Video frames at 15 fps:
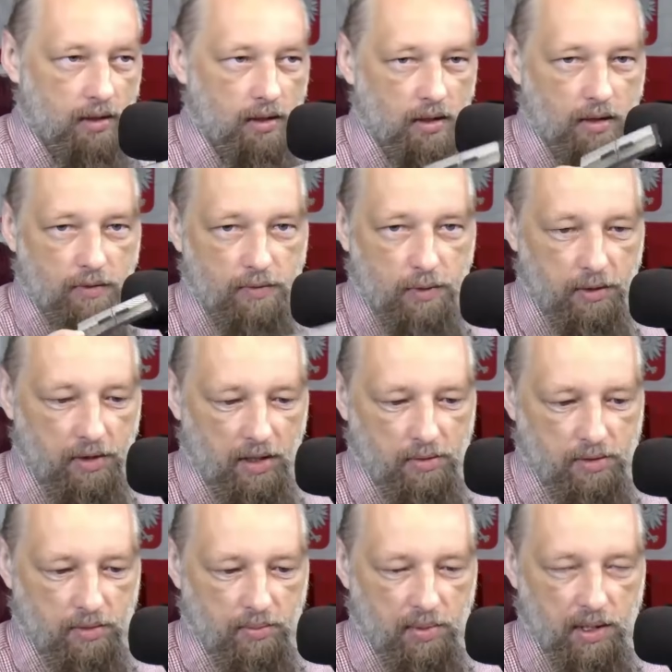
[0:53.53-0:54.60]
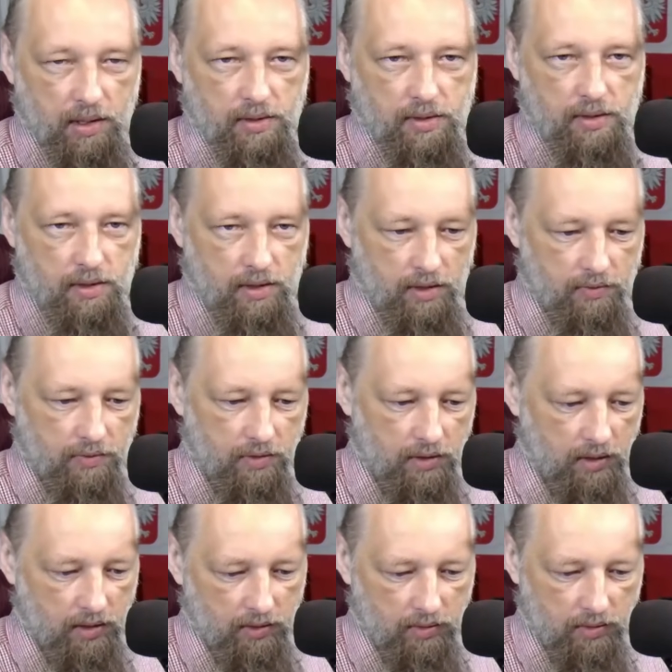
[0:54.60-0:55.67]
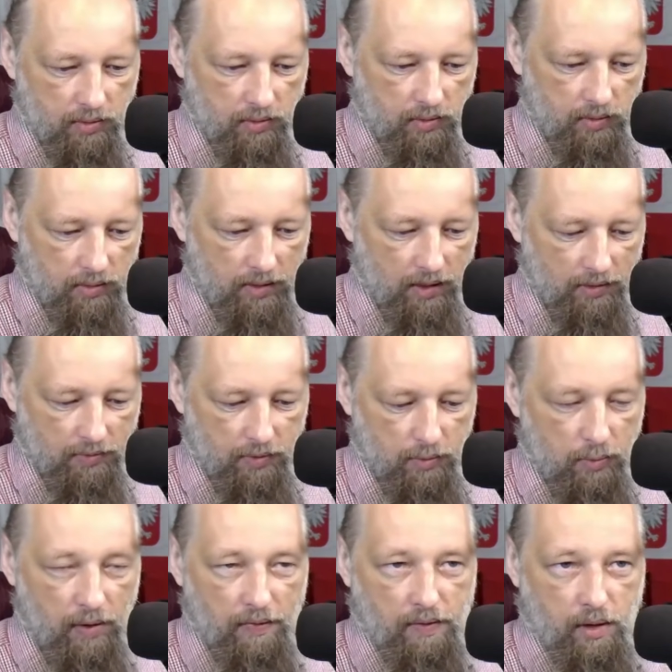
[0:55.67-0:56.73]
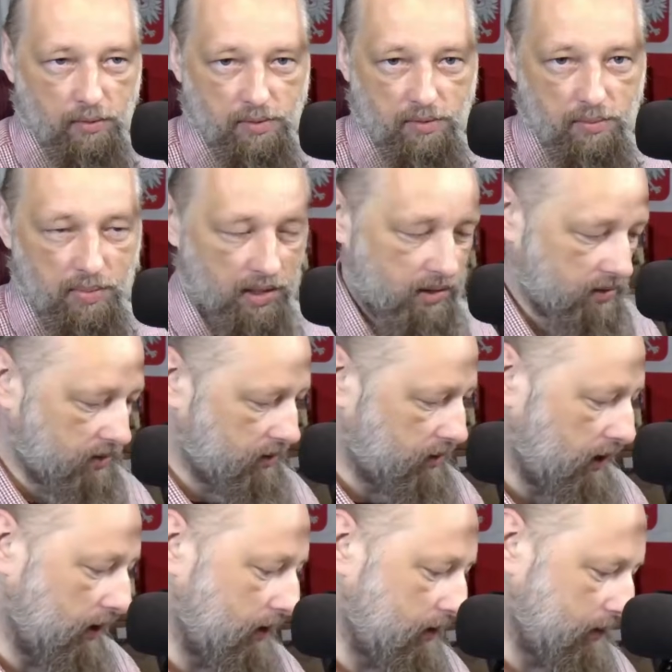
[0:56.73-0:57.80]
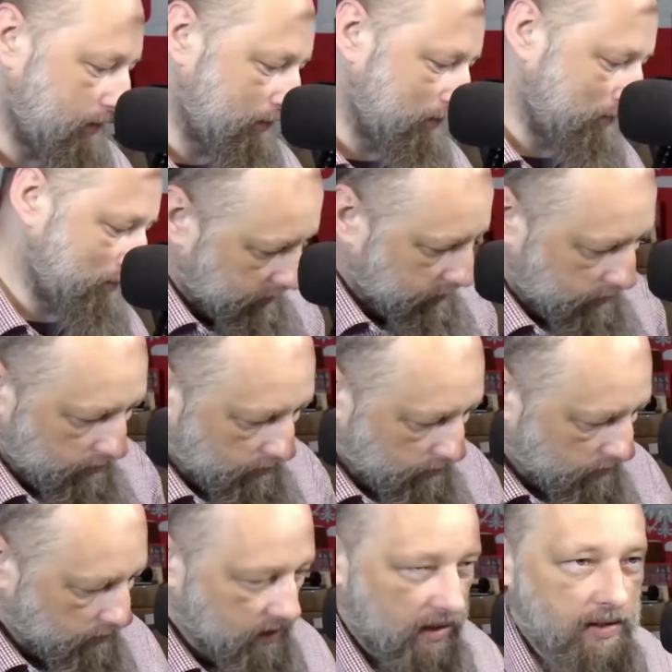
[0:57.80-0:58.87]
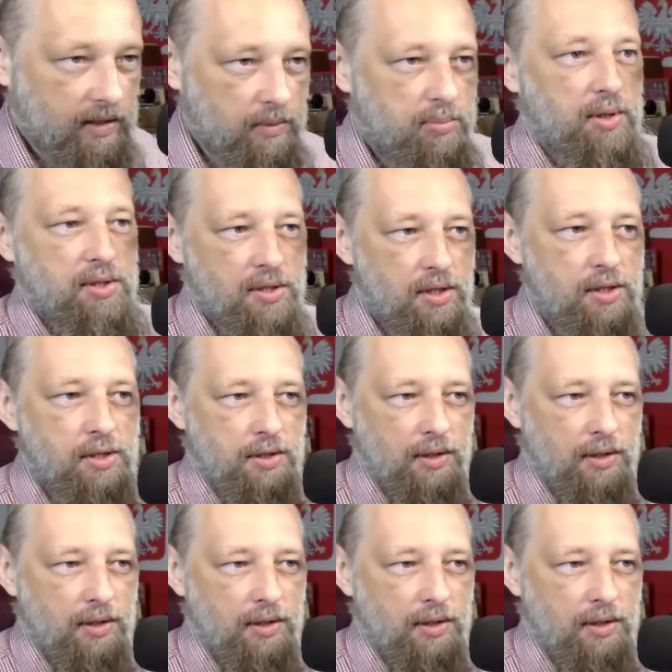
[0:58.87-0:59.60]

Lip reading: 4,000 pins if you can do that for 1,000 pins, right? The procedure,